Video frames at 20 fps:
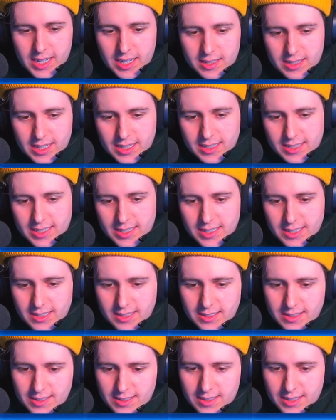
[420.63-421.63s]
They indicated
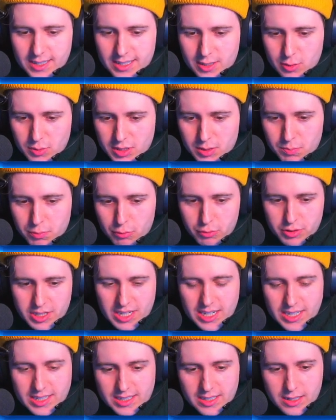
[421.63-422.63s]
a desire to explore the
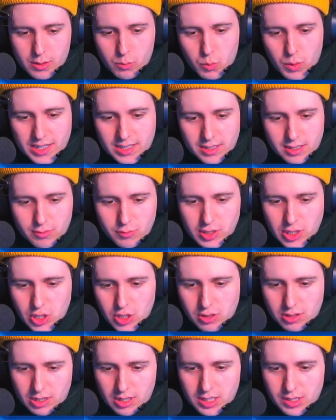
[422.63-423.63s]
eastern and western reaches
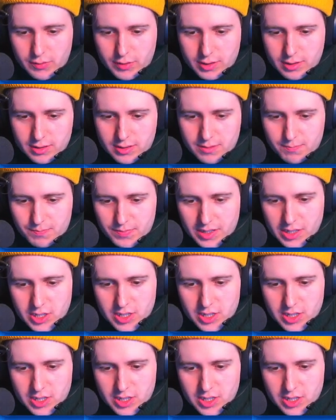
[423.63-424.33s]
of the ice field. I shall